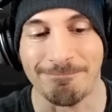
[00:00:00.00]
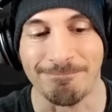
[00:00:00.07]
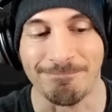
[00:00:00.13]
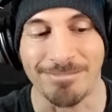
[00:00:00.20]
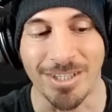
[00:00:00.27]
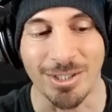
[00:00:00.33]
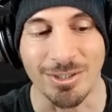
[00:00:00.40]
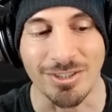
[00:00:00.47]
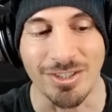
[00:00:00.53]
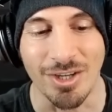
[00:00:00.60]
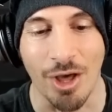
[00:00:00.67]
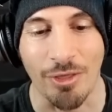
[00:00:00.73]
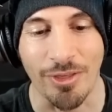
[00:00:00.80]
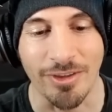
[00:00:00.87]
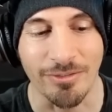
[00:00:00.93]
there's
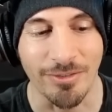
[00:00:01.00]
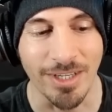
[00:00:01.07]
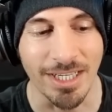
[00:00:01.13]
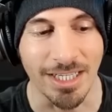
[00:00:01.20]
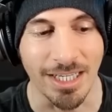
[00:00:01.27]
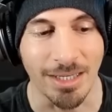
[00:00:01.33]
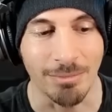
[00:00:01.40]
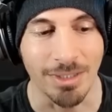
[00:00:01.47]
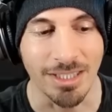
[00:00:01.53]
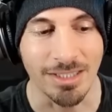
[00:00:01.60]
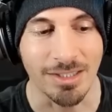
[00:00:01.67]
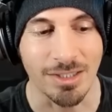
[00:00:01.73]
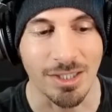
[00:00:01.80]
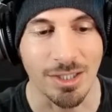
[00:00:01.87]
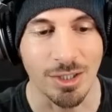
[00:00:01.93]
nothing feeding him.
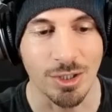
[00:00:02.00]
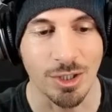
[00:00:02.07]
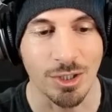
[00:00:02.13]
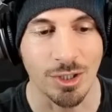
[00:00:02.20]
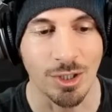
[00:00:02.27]
He's he's just